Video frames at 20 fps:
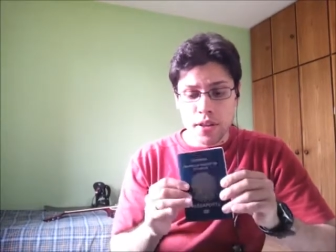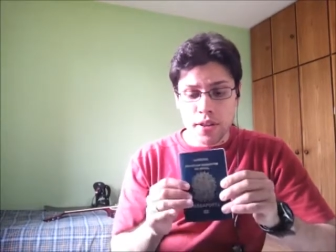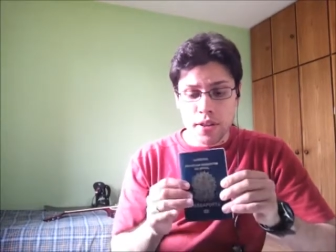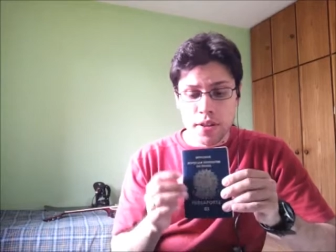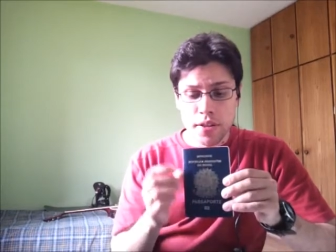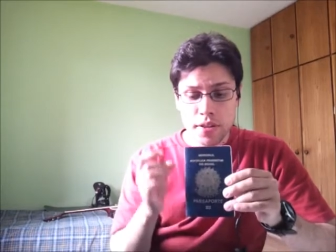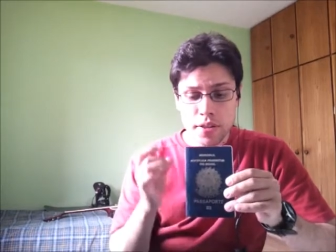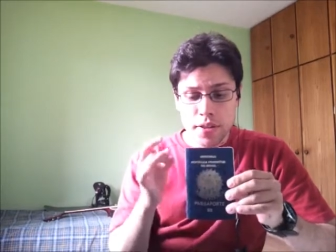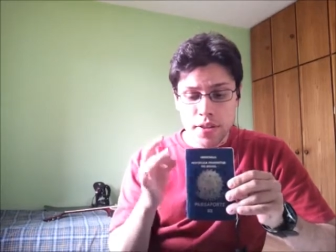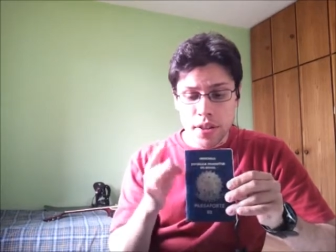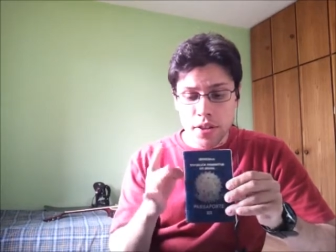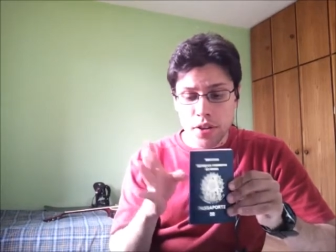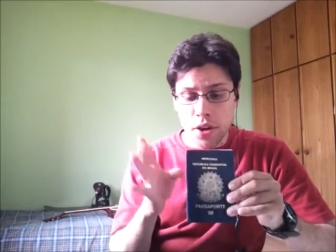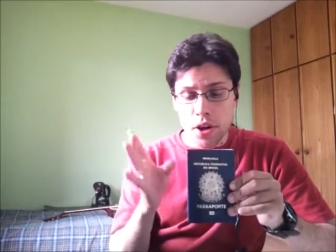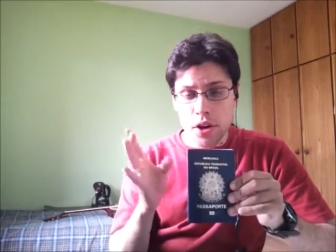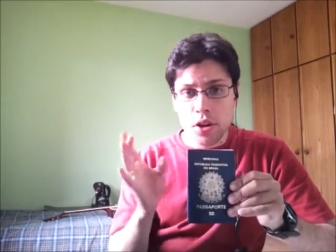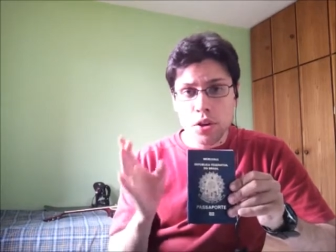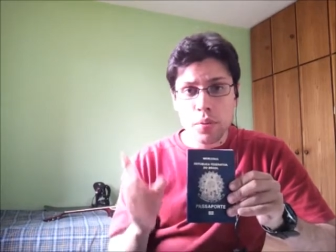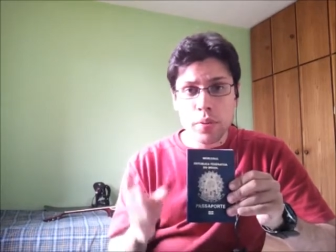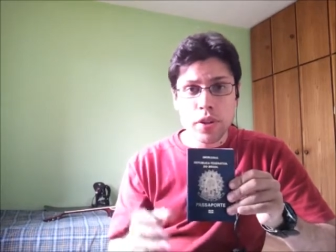This is the
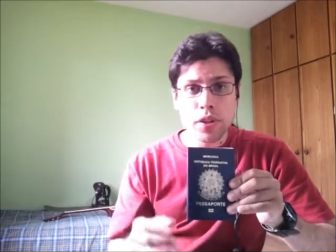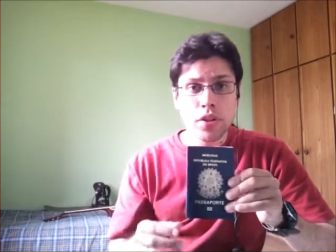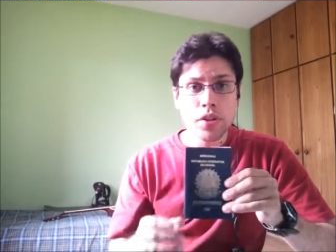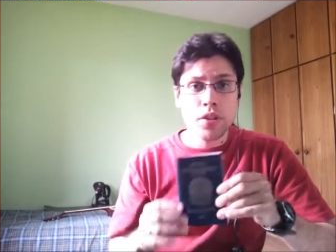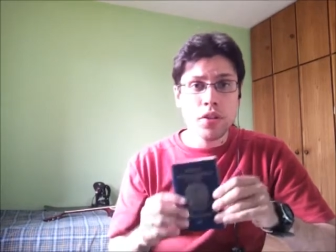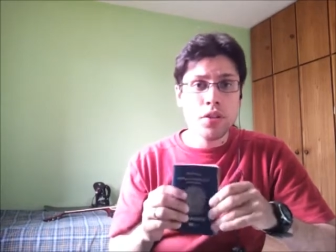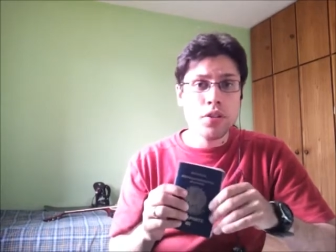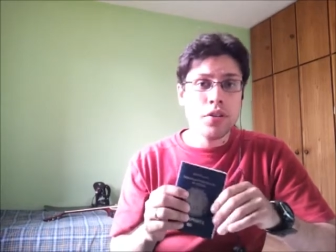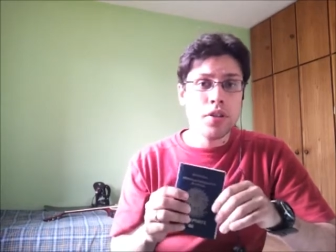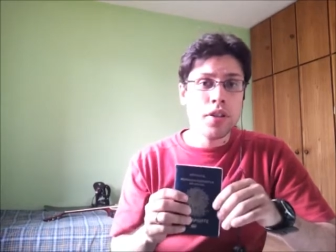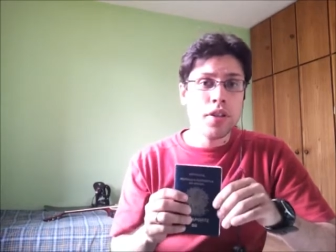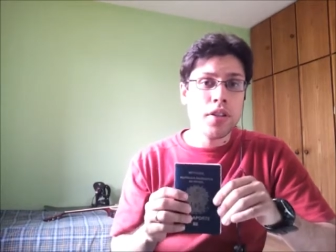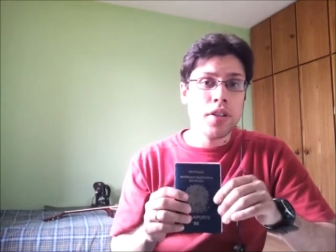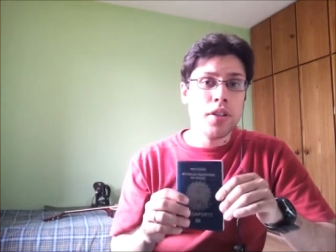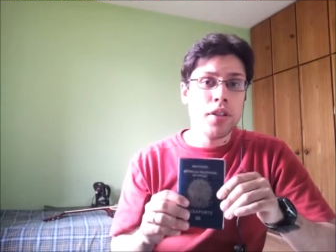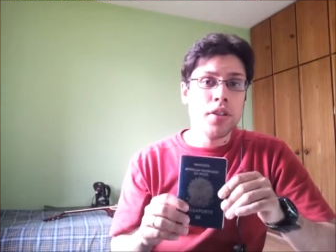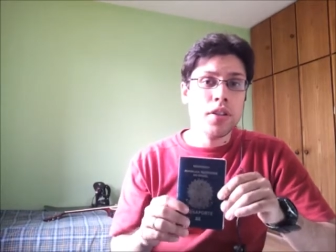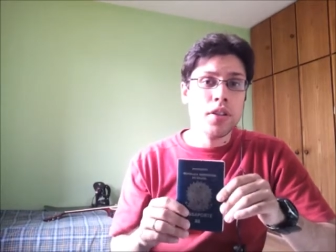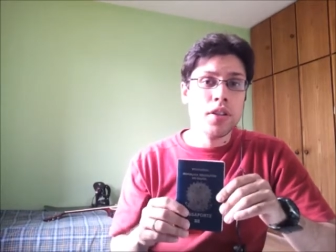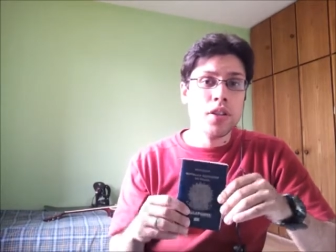document you're gonna
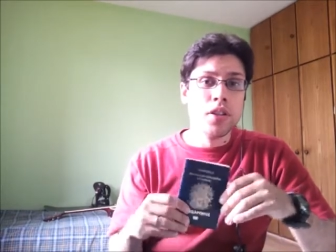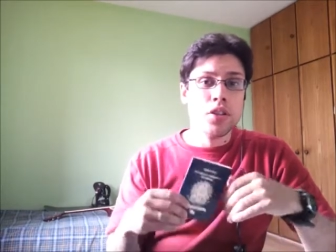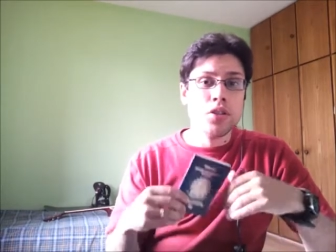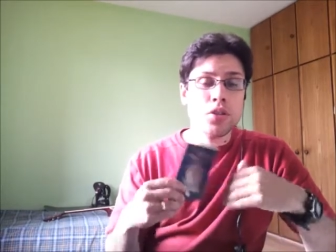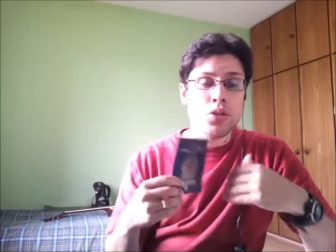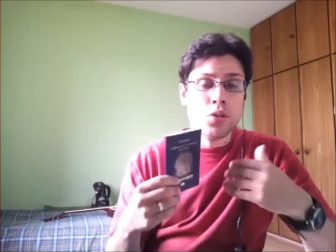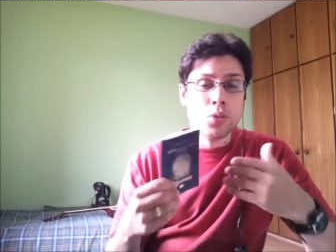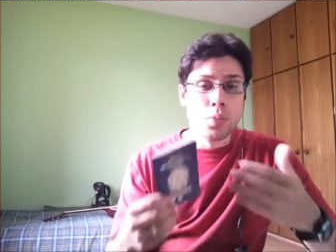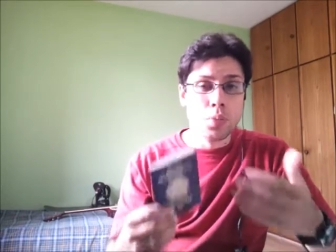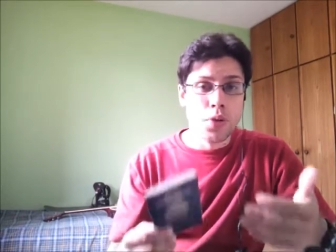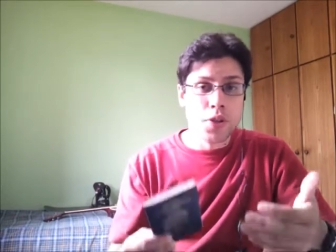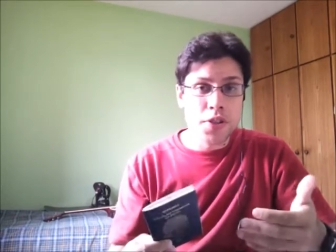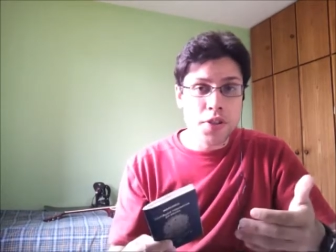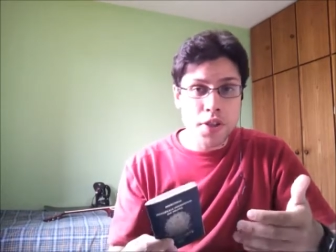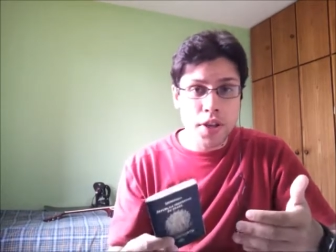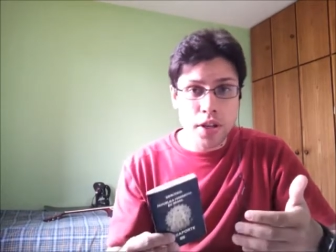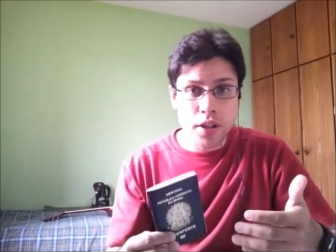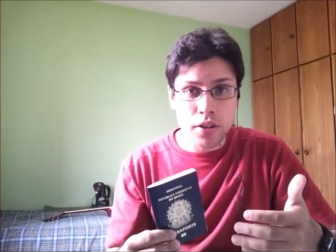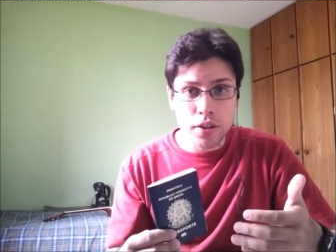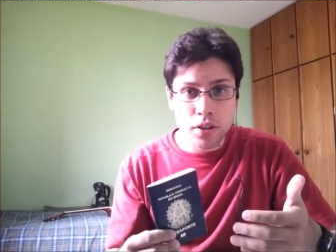need to
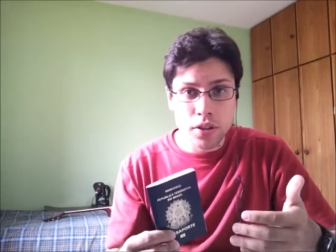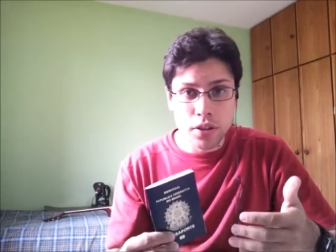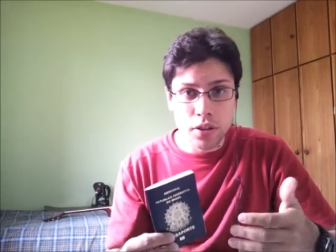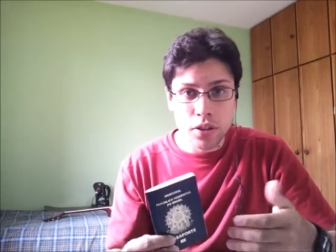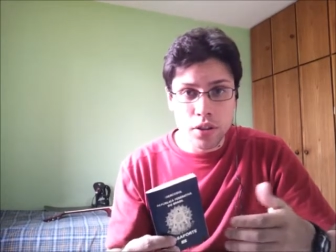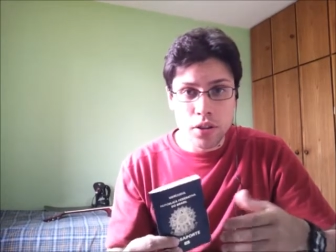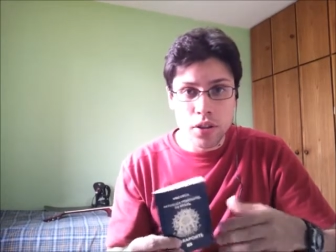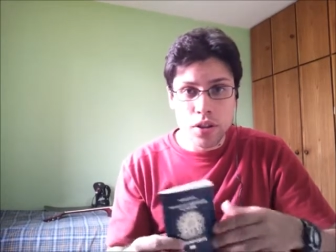present